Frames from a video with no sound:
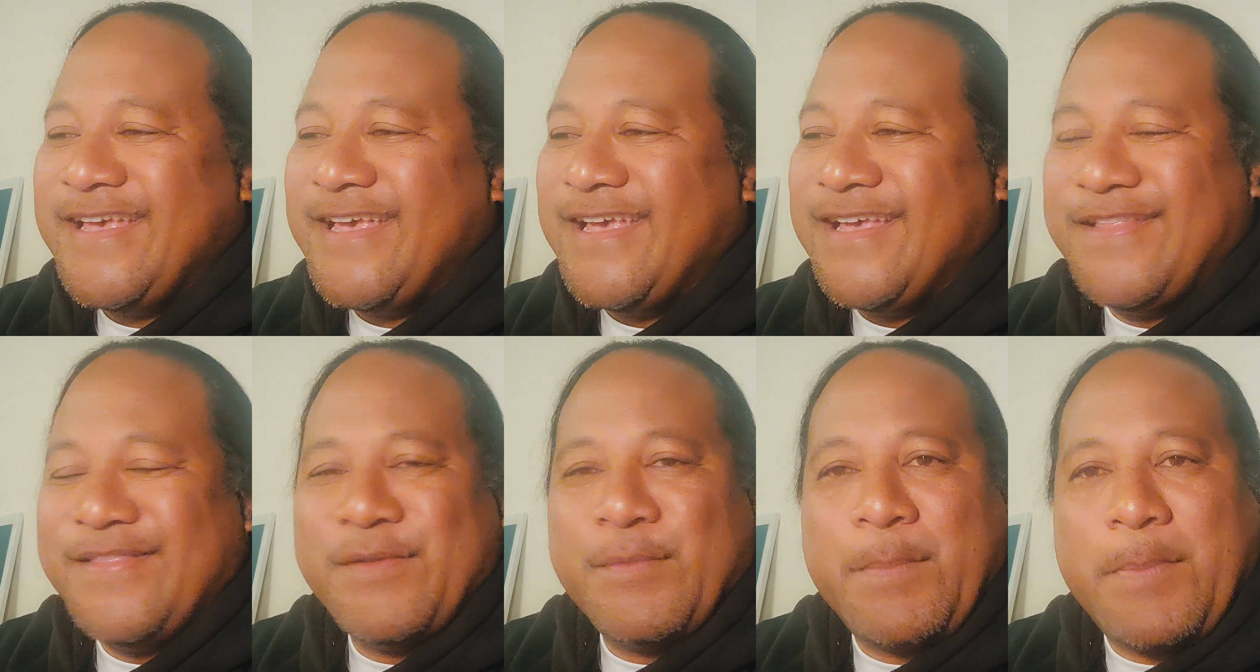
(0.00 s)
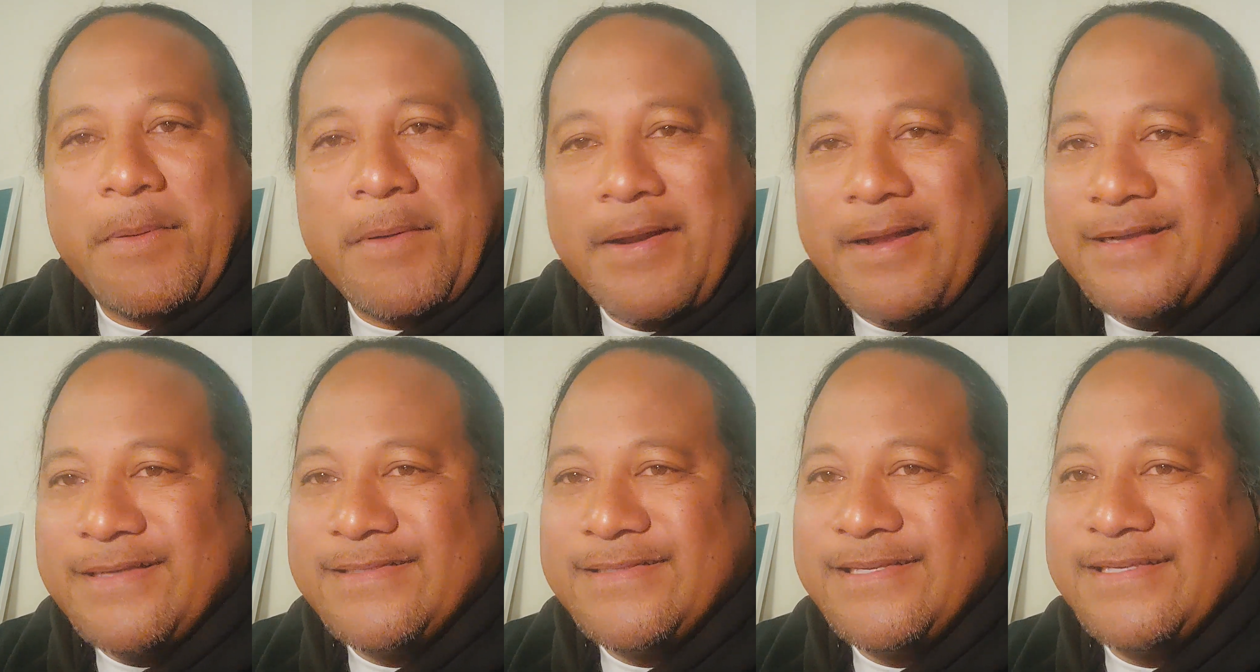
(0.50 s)
and the
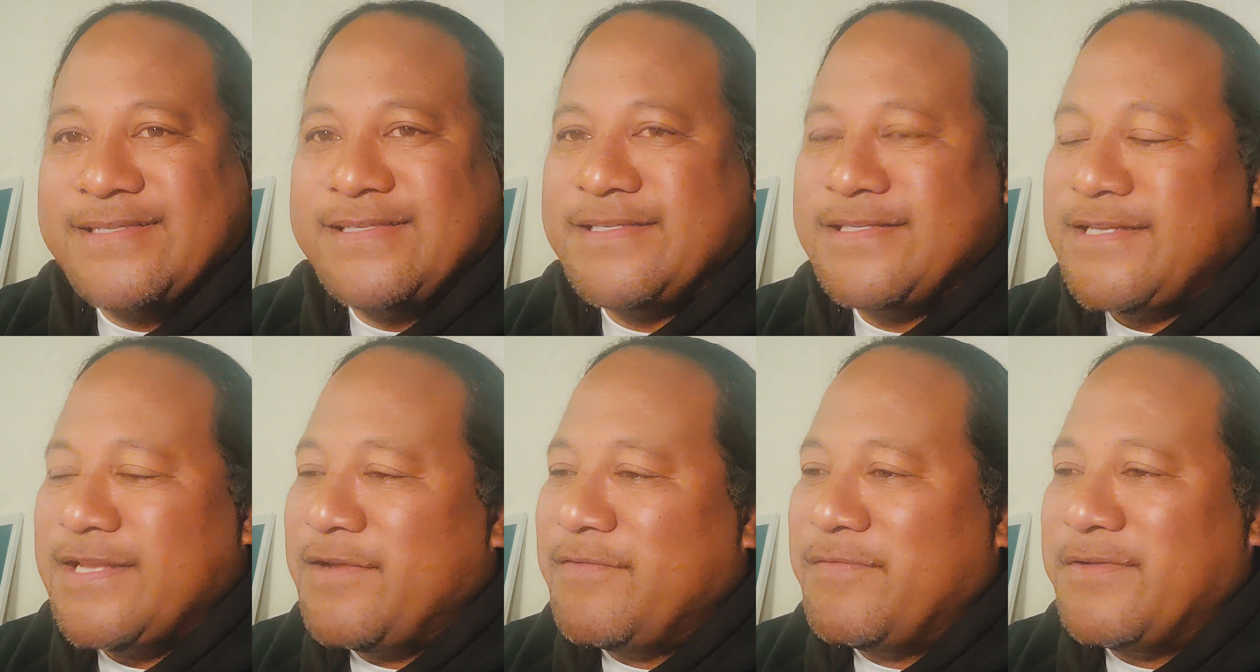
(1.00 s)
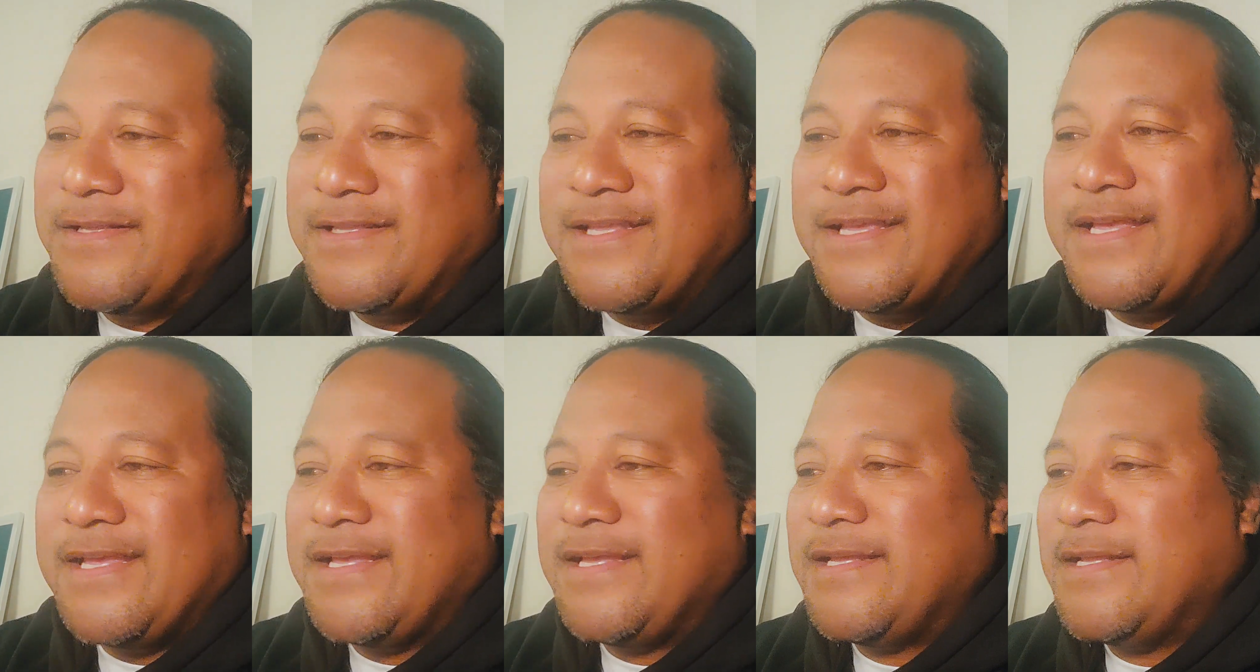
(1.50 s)
process and
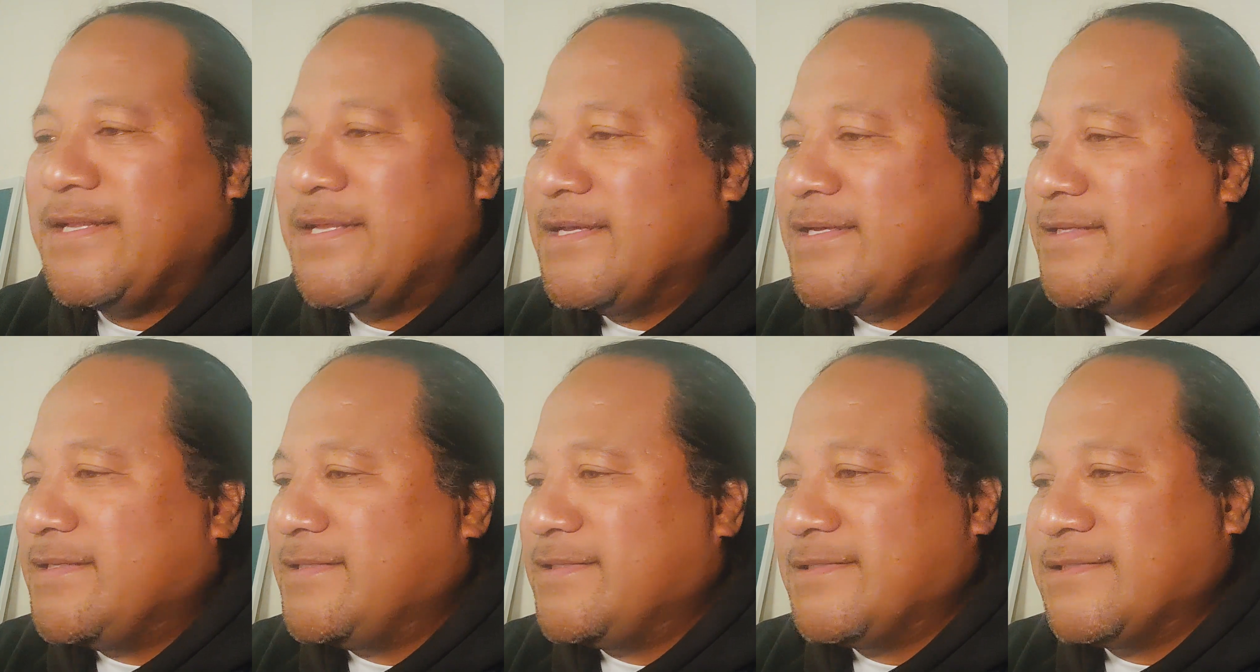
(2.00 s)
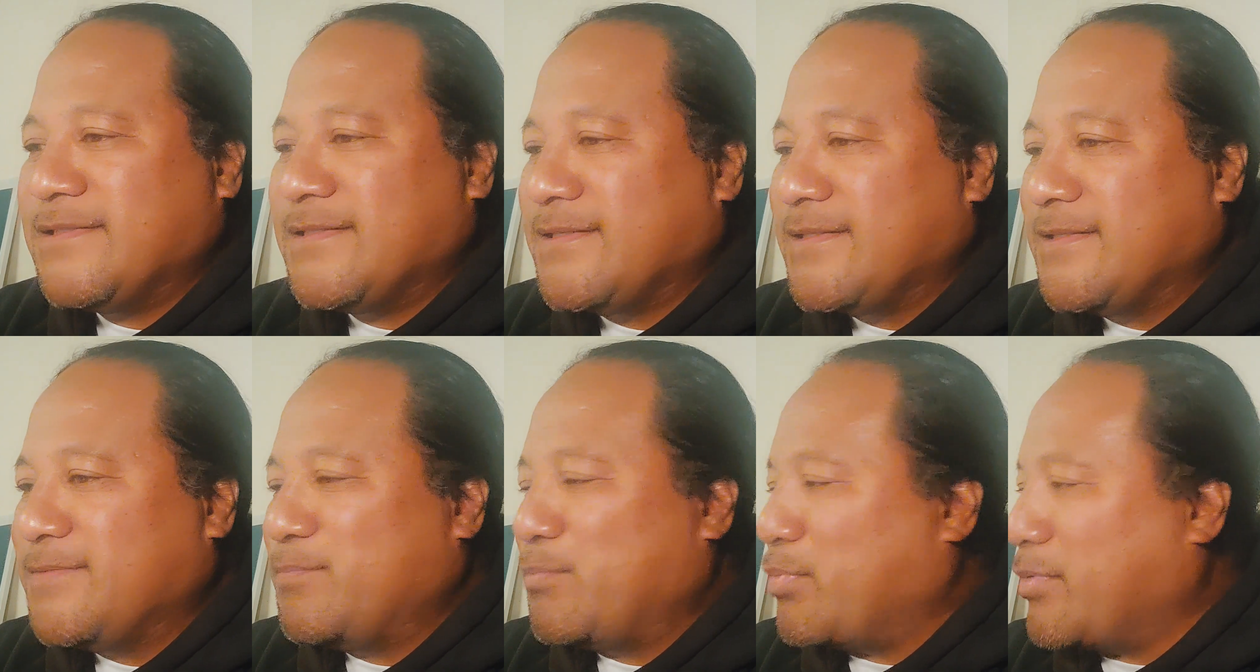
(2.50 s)
everything
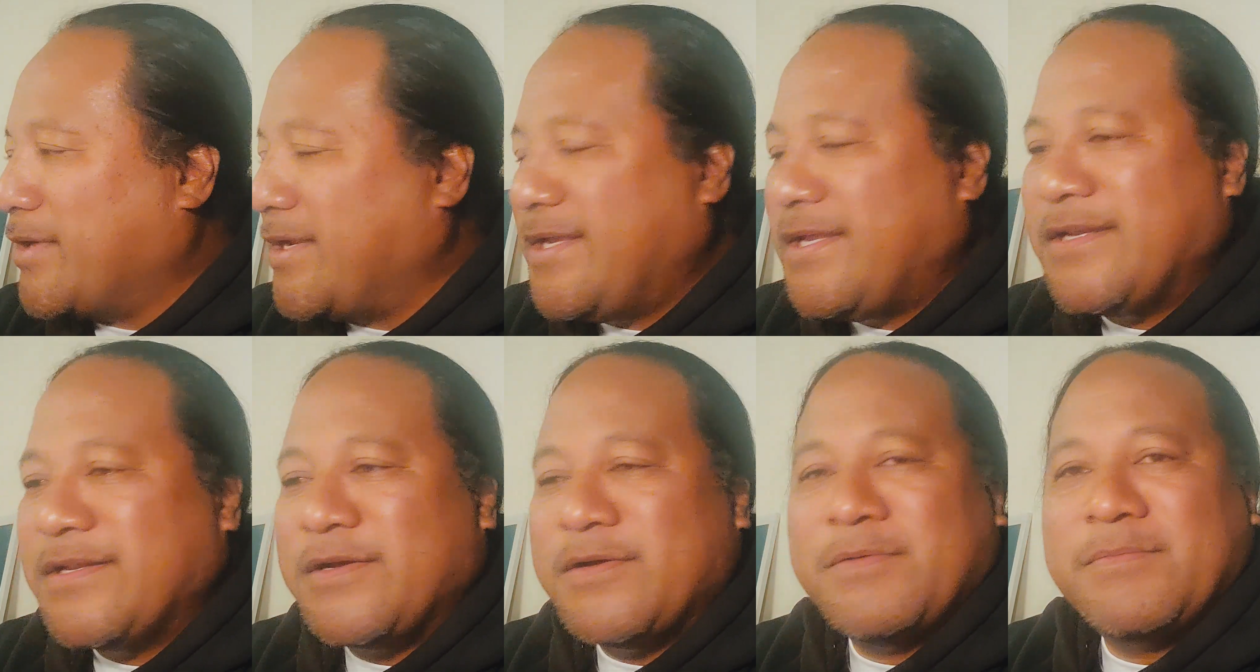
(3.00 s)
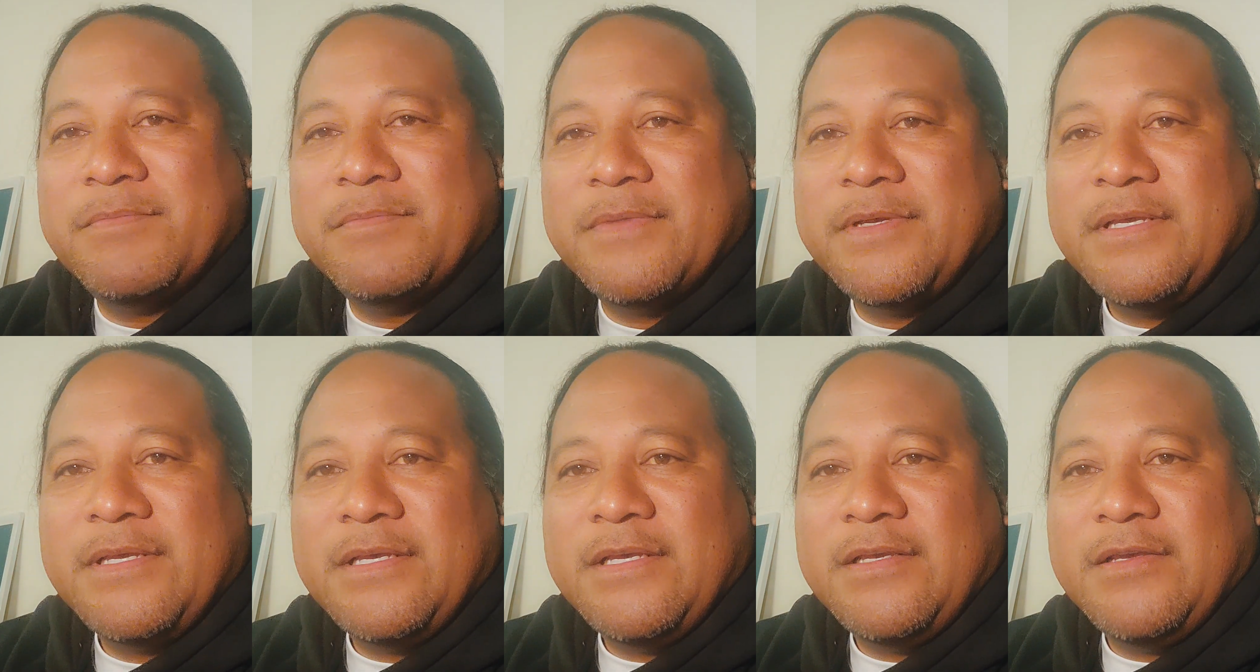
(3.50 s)
to breed them.
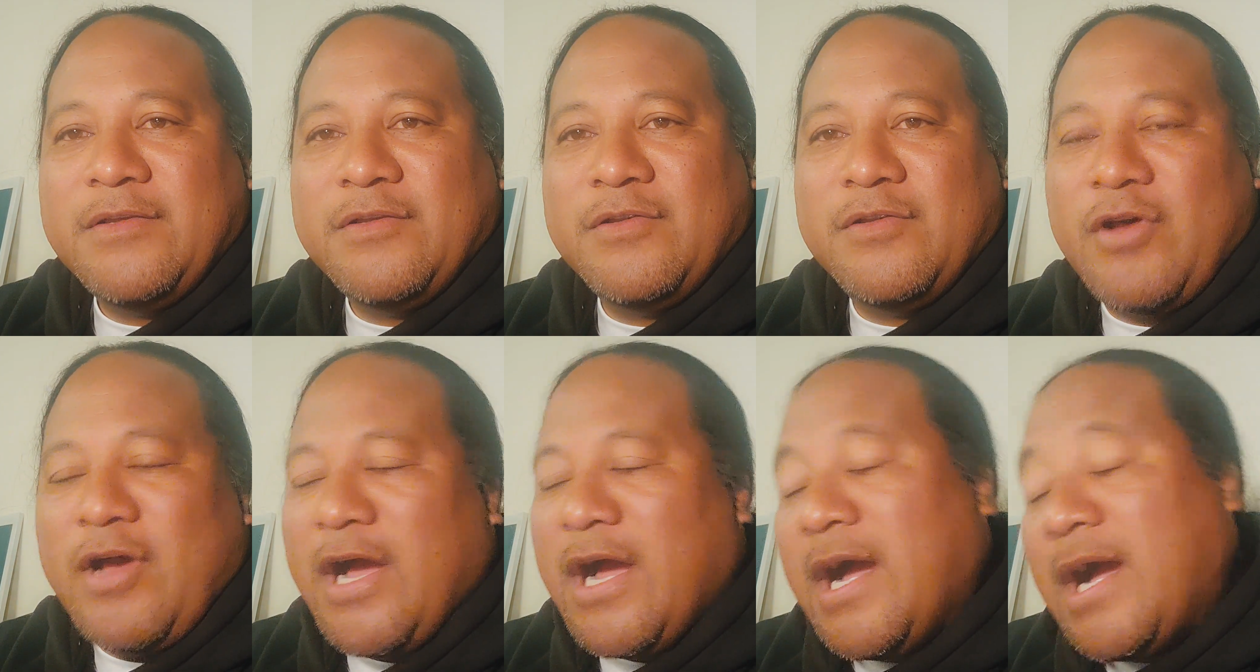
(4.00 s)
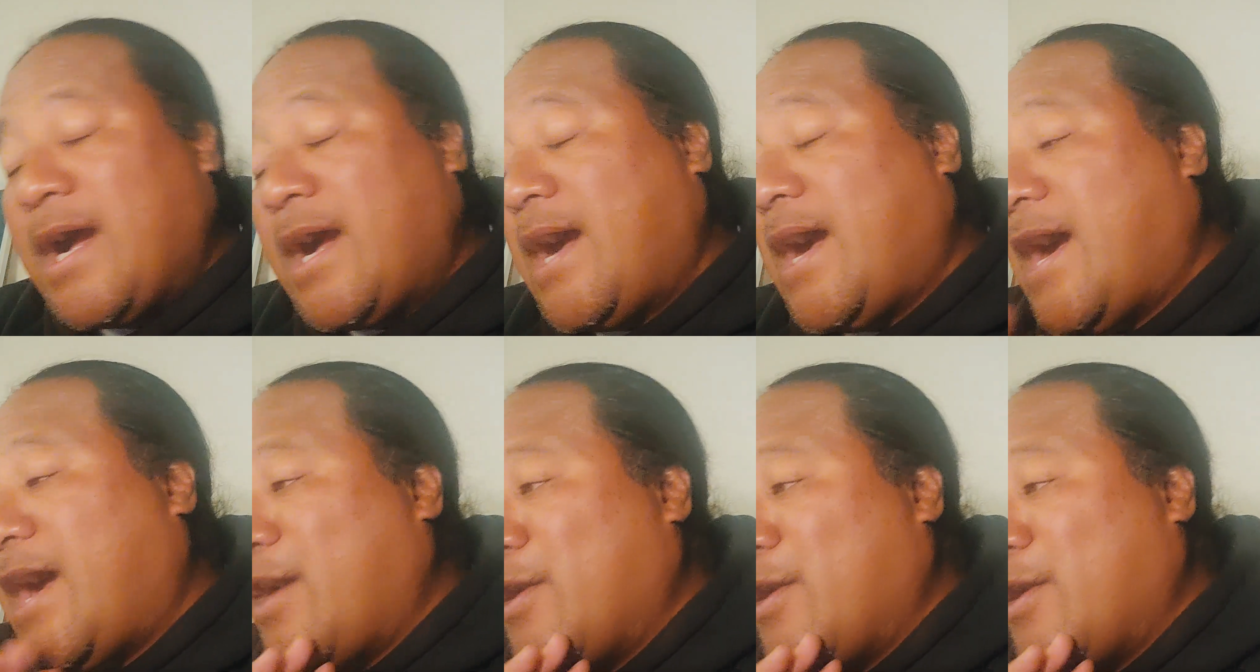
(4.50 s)
You know, I